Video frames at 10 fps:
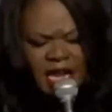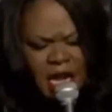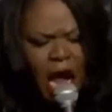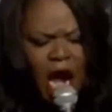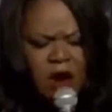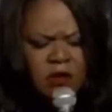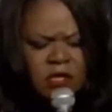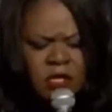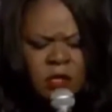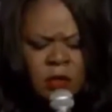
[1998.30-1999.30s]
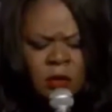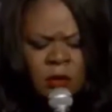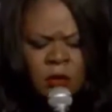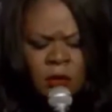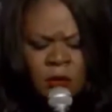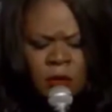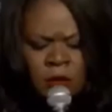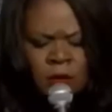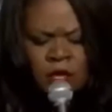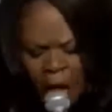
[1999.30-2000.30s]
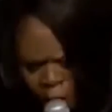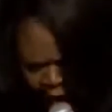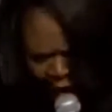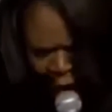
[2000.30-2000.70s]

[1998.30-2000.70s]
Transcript: until he learns. You don't get